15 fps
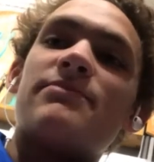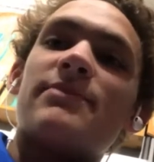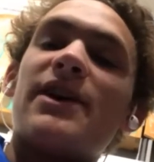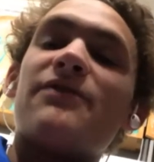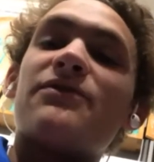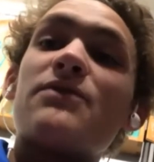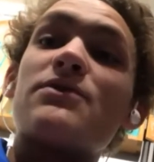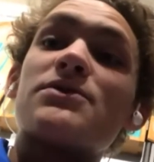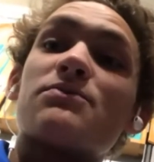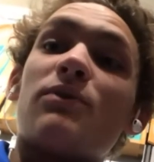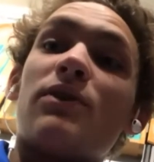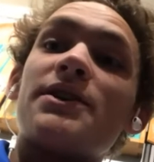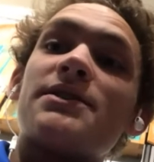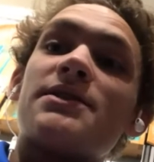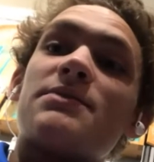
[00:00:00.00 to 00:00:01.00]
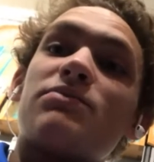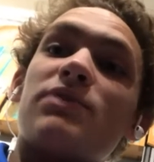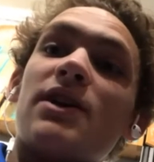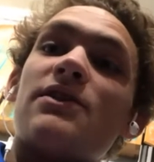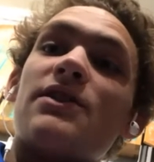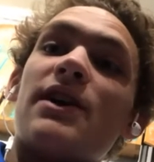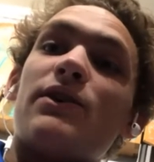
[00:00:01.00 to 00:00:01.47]
if there was one
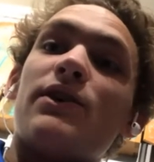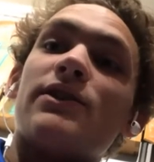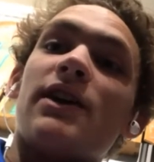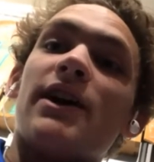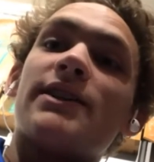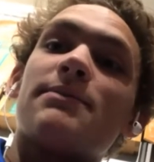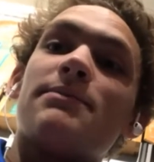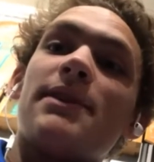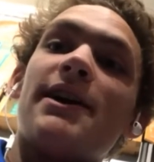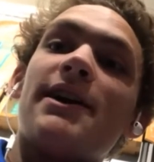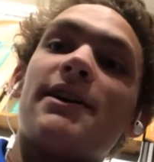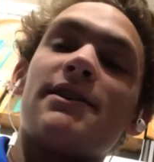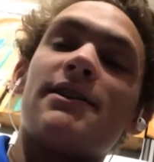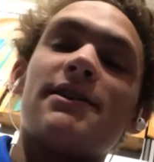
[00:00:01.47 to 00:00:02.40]
player that I'd like to play,